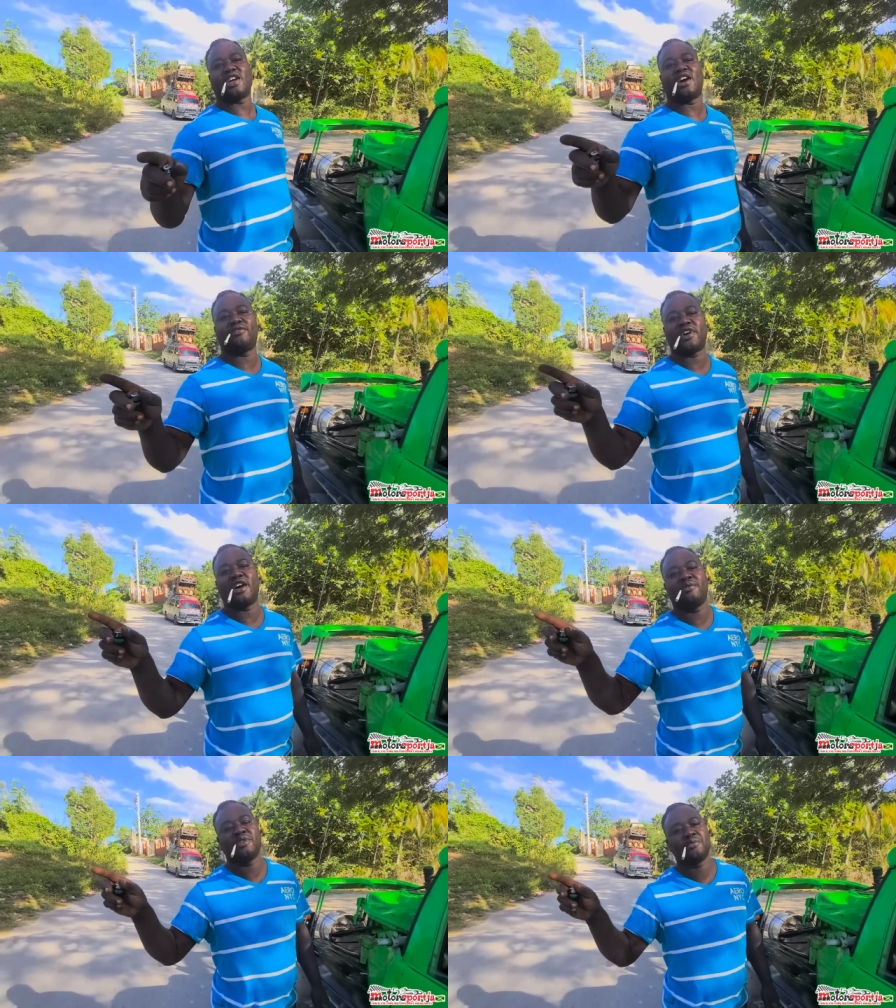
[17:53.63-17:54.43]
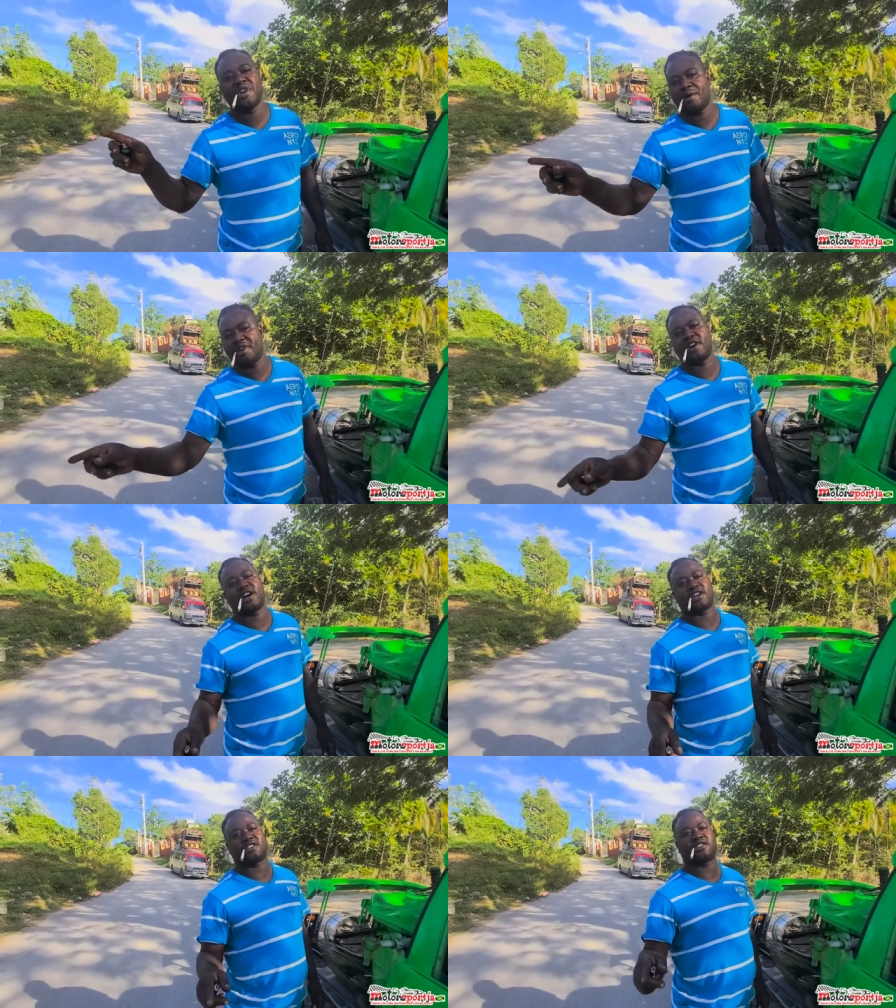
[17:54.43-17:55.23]
I drive me baby your
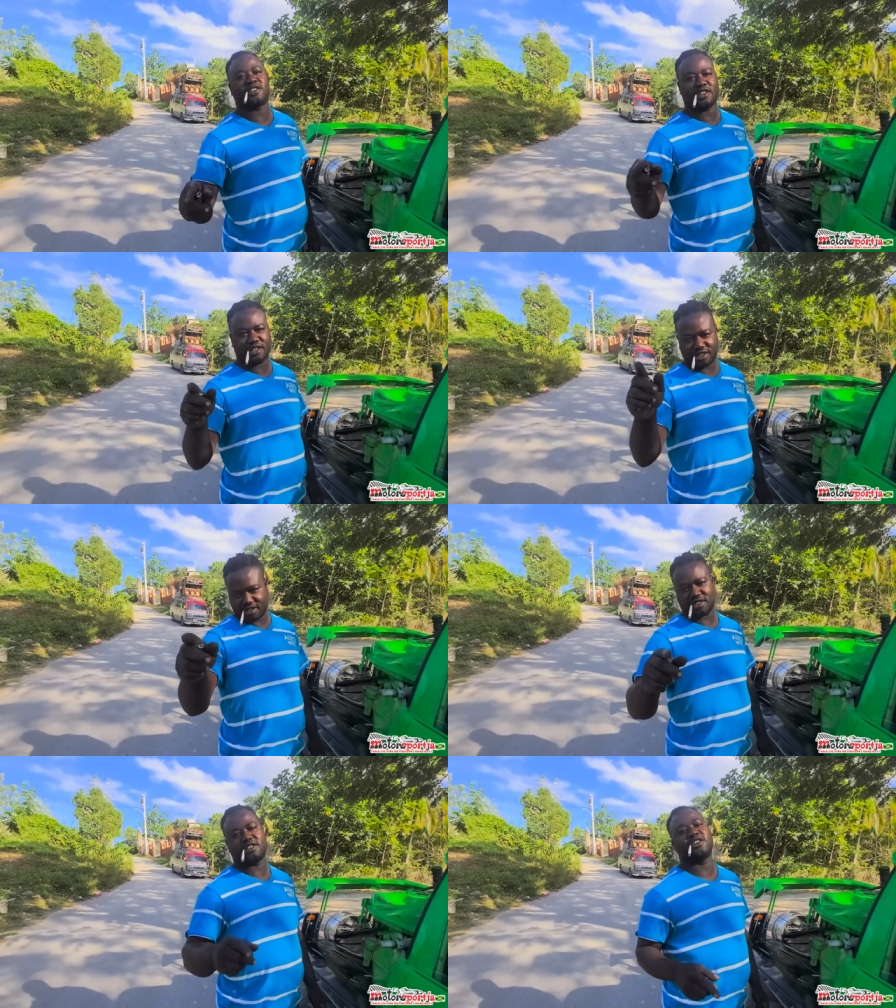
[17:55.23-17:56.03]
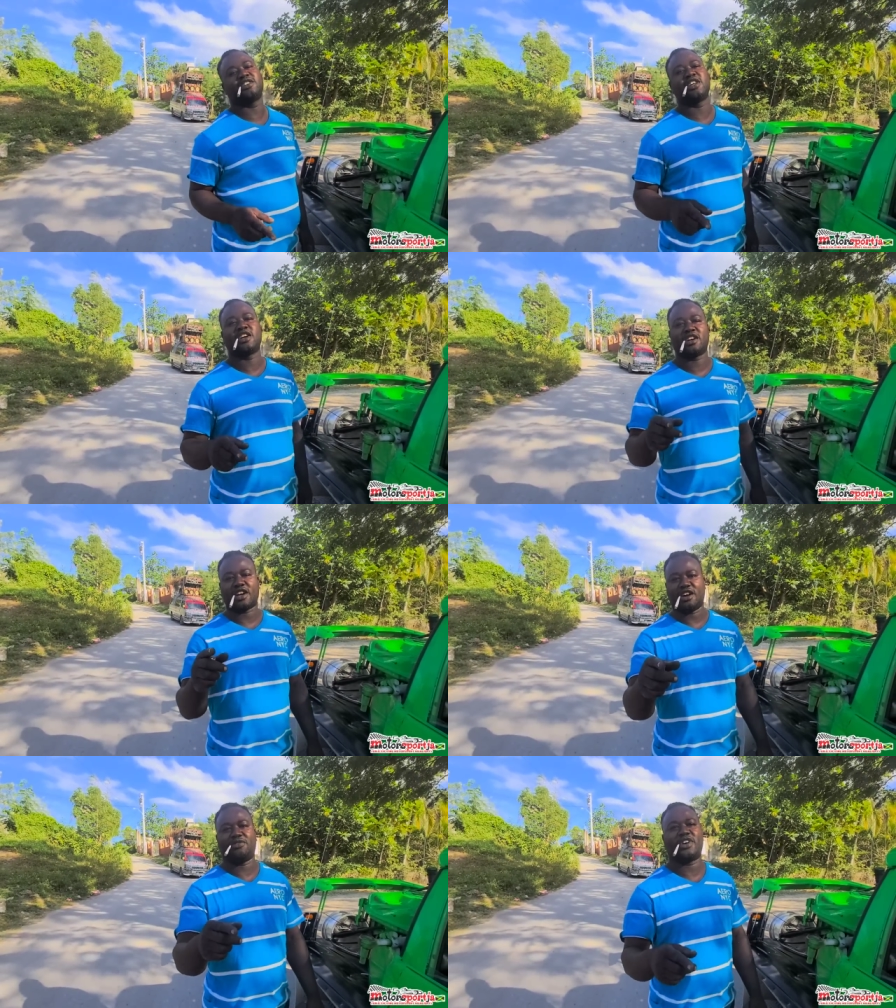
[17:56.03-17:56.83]
axe. You then
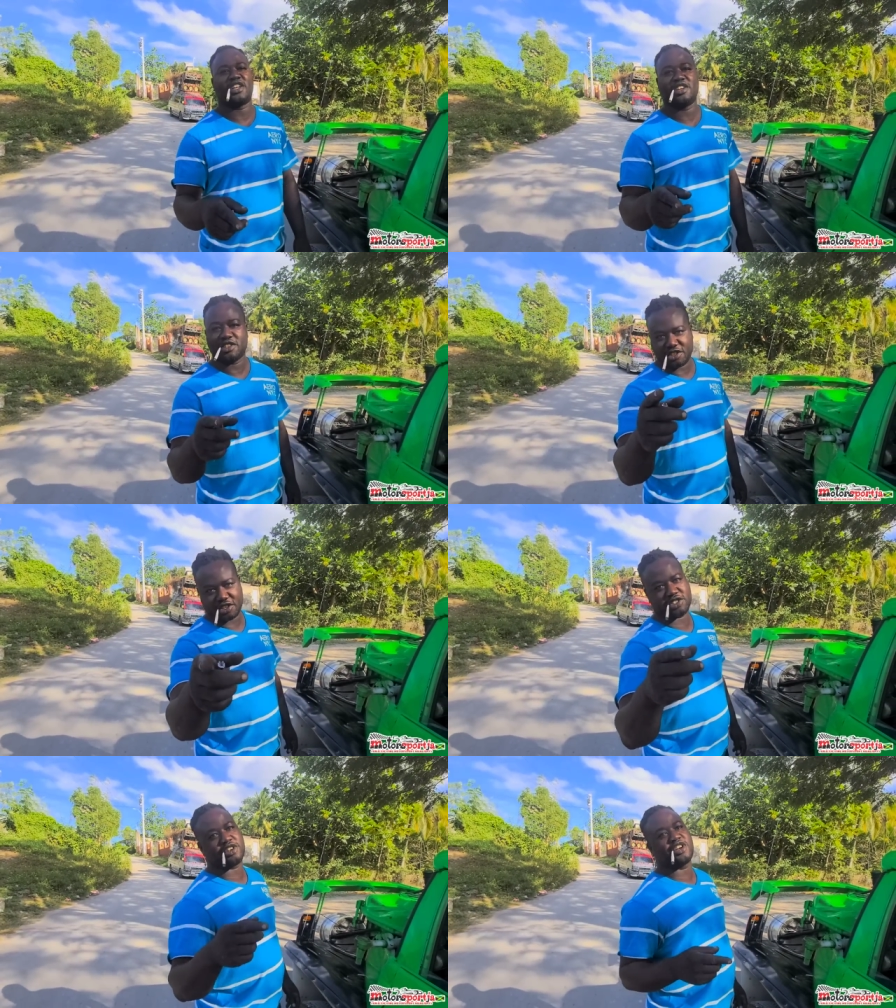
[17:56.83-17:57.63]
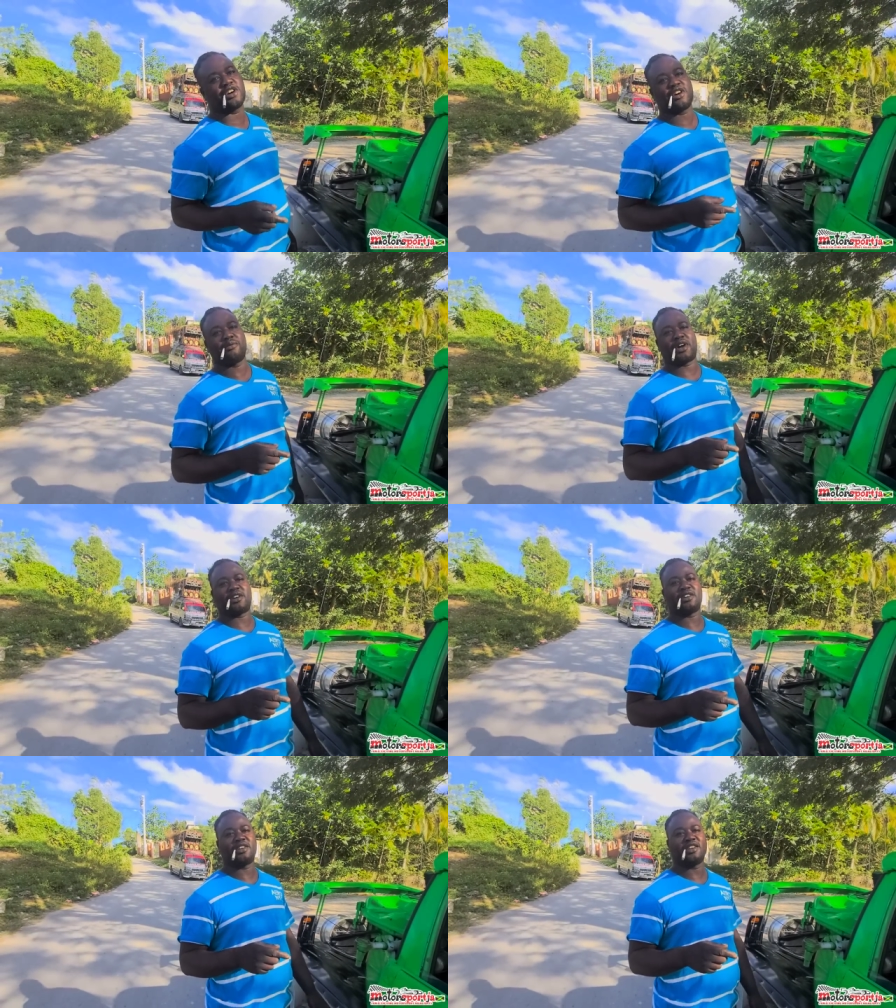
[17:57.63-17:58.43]
can't find. You, you see how you come here?
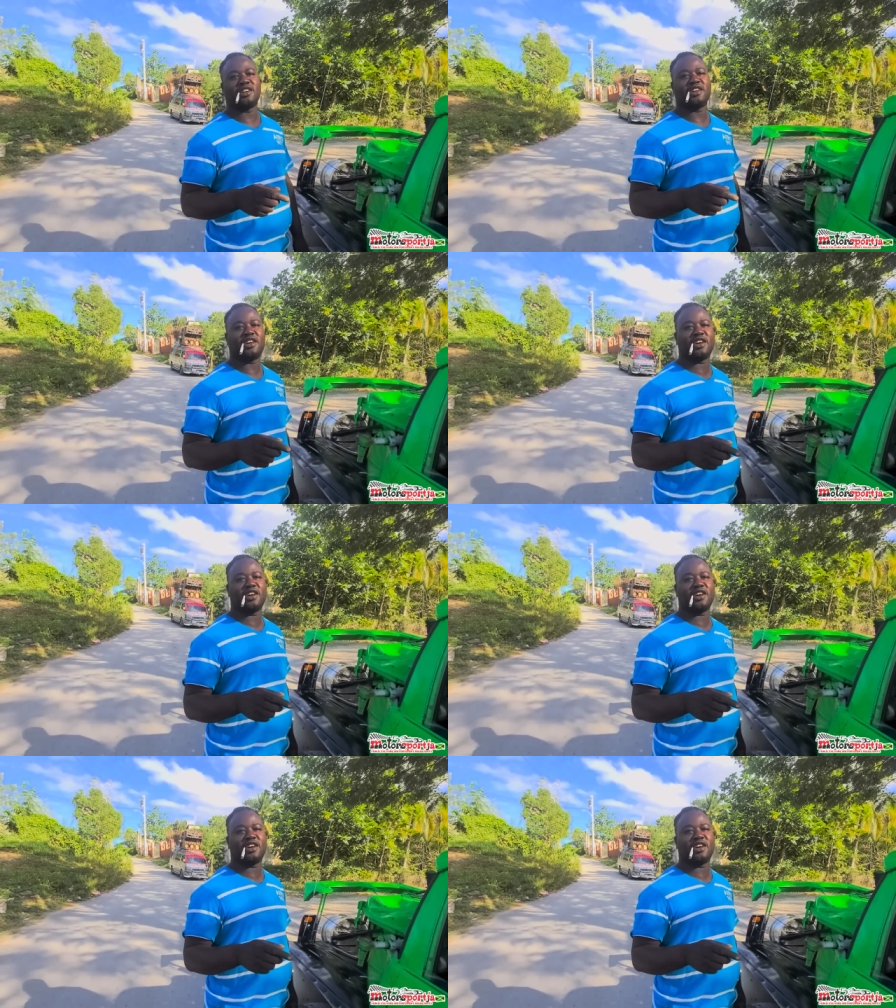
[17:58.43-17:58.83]
Yeah.